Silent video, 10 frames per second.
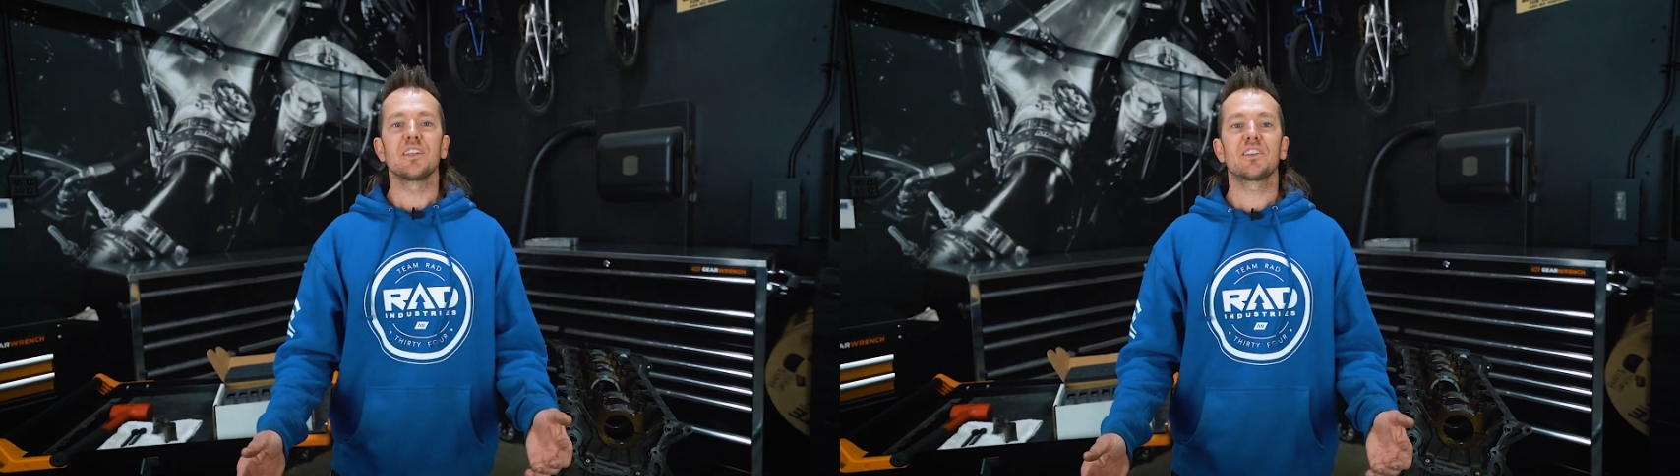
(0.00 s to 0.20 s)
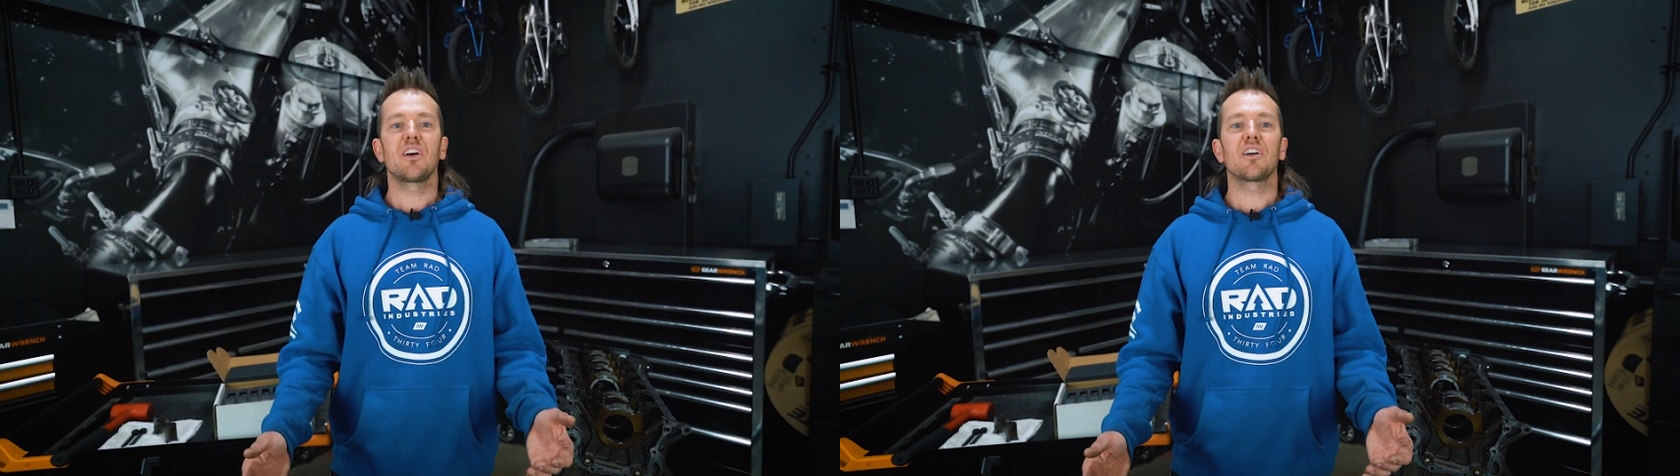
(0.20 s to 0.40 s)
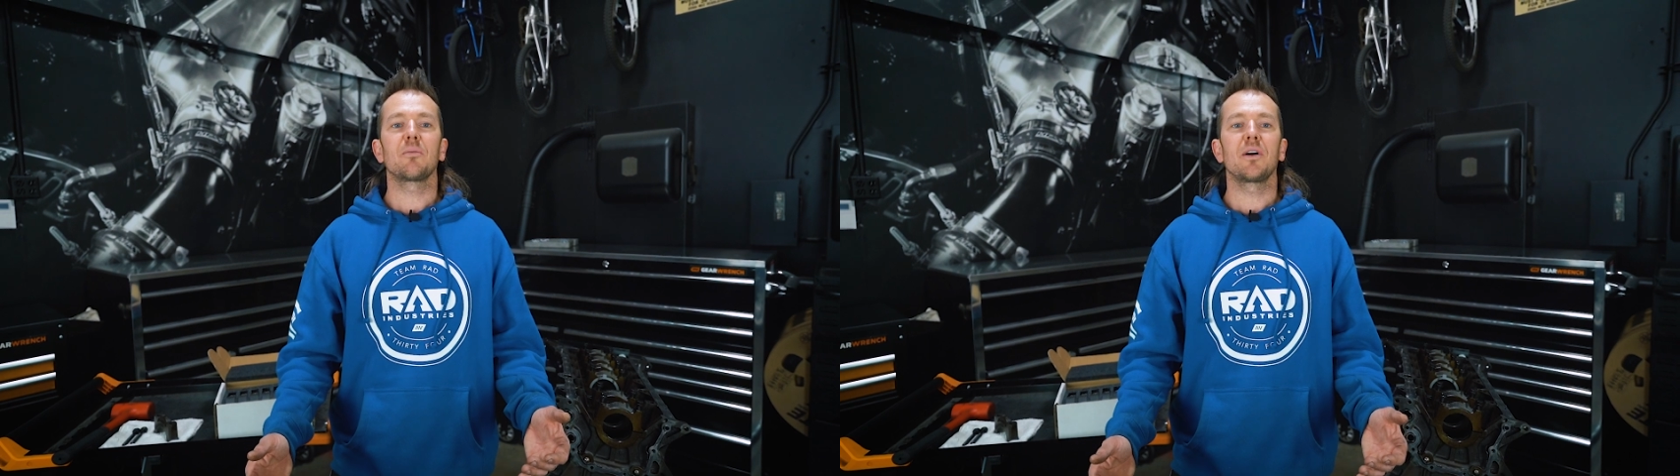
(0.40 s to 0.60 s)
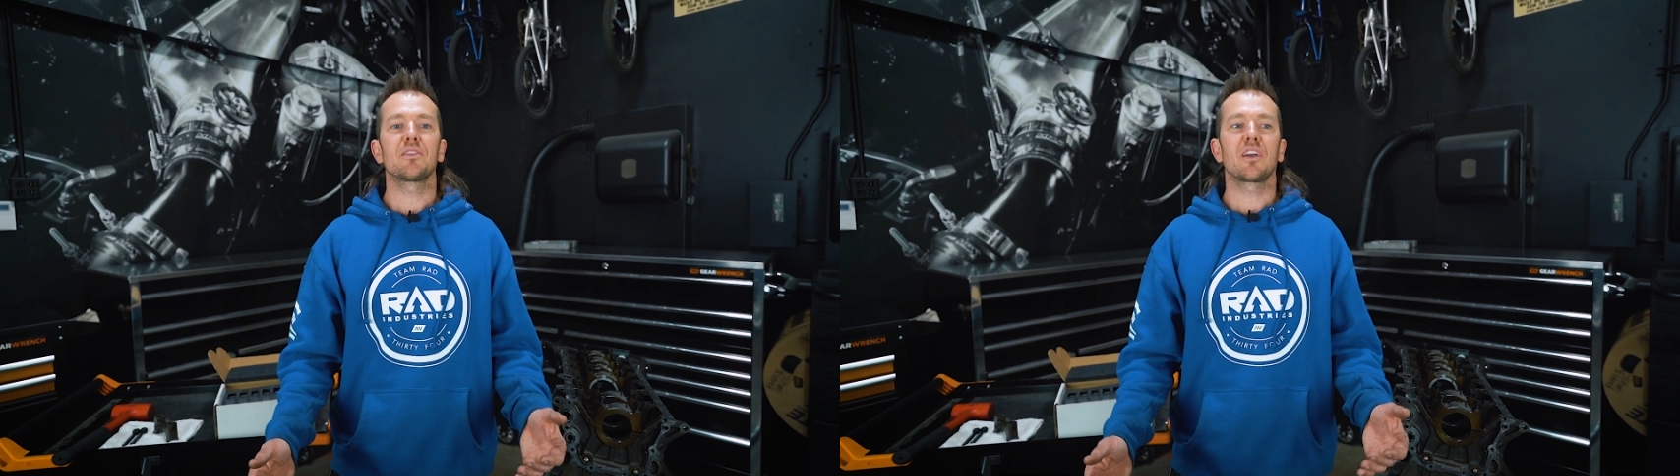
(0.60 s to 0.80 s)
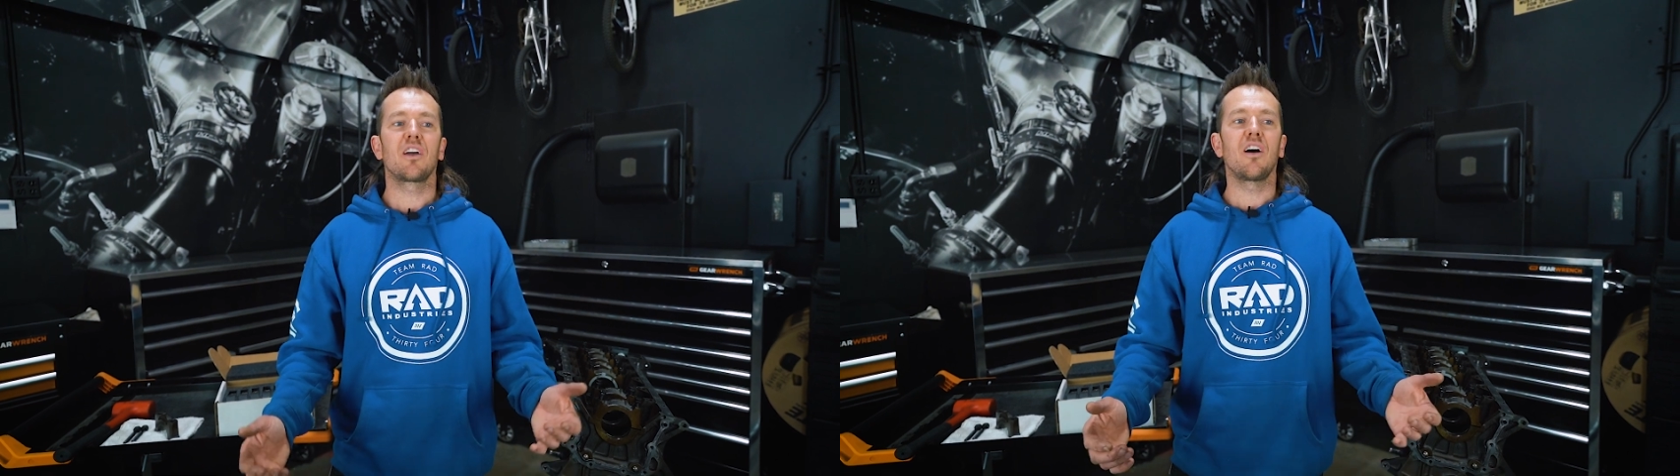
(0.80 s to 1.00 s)
let's talk about
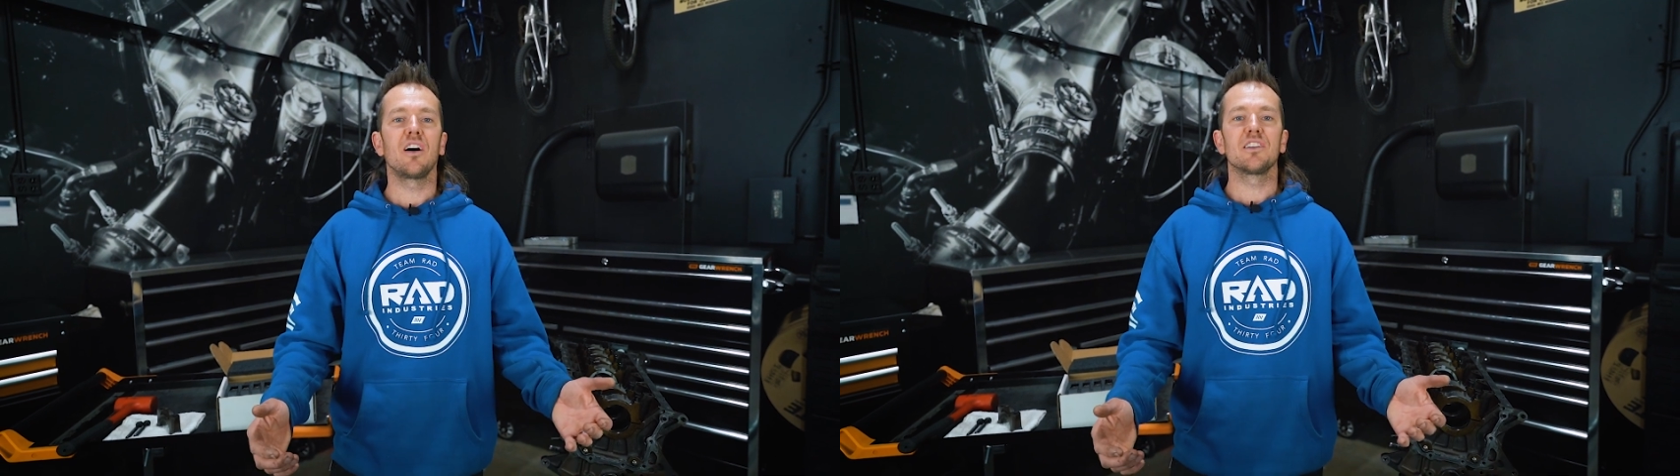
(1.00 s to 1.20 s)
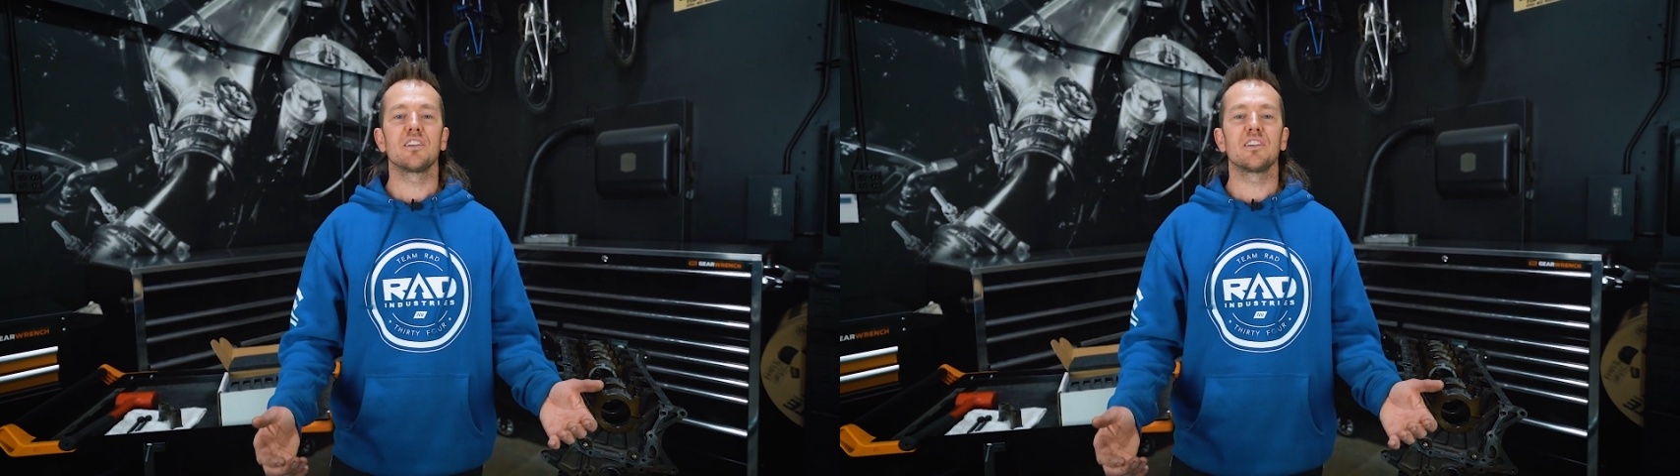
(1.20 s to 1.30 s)
the cons